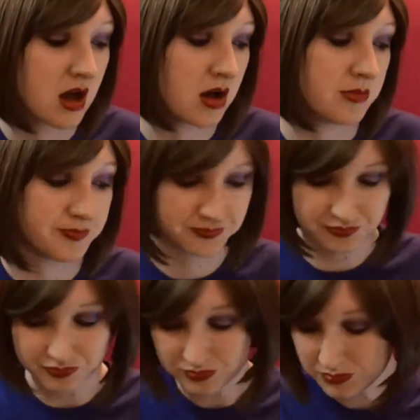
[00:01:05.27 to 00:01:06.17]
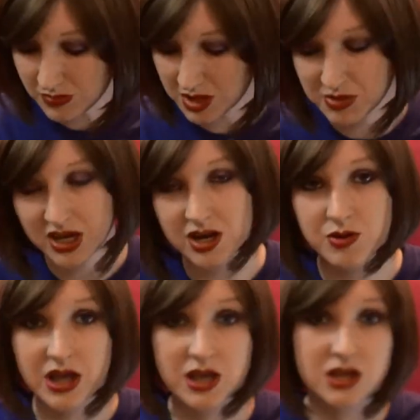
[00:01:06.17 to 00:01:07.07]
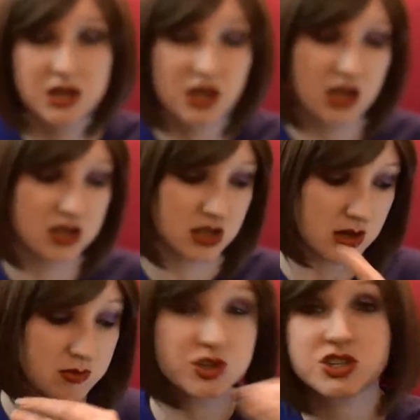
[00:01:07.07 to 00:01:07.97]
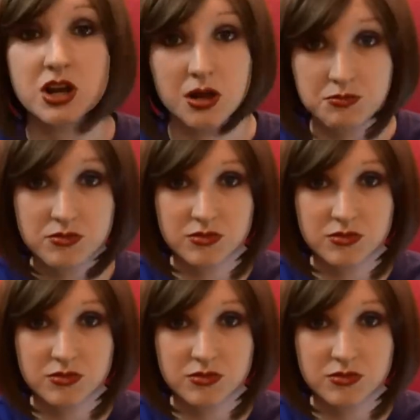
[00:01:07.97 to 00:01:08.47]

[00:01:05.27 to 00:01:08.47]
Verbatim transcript: Um, but anyway, I'm going to shut up.